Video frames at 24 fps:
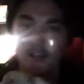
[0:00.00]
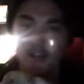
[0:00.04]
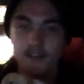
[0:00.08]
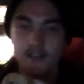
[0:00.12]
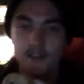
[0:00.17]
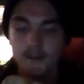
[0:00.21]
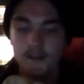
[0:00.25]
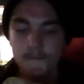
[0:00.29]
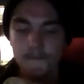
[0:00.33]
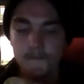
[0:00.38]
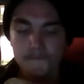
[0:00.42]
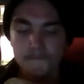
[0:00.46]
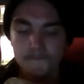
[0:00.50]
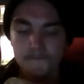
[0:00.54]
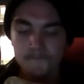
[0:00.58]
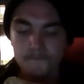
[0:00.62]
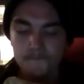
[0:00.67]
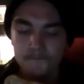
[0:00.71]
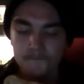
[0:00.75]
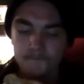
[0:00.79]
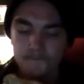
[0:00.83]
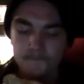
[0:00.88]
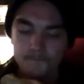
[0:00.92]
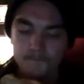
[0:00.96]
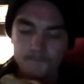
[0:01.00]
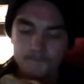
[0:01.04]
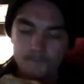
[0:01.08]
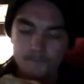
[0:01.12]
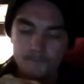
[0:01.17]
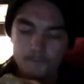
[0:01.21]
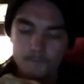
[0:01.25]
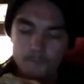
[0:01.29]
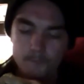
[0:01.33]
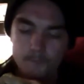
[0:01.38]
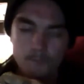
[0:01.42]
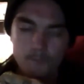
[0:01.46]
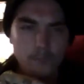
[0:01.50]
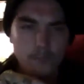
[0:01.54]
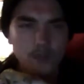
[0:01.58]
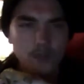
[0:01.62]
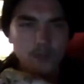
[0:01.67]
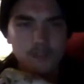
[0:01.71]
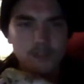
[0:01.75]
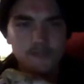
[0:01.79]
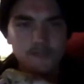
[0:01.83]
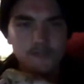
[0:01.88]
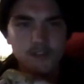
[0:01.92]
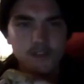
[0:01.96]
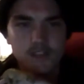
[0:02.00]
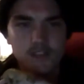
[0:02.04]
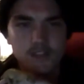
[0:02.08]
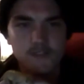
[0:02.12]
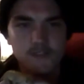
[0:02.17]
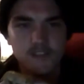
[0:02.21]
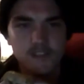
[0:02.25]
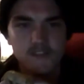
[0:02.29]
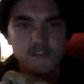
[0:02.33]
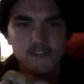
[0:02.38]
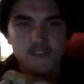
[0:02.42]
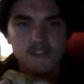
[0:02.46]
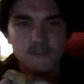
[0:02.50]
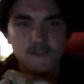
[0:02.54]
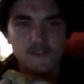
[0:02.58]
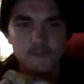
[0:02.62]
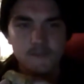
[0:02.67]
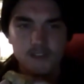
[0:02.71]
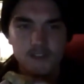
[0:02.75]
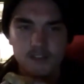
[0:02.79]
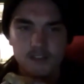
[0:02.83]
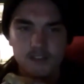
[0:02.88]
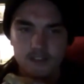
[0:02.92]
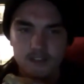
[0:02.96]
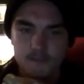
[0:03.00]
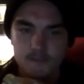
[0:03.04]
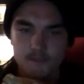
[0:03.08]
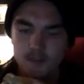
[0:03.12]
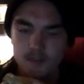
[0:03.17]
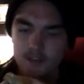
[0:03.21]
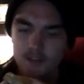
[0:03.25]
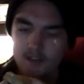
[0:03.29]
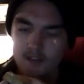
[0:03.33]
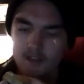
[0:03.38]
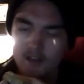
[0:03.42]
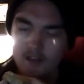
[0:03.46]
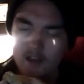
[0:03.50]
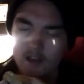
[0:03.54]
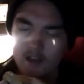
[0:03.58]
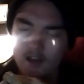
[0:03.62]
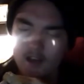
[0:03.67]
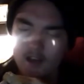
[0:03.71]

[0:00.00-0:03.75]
like good advice for your viv and things. But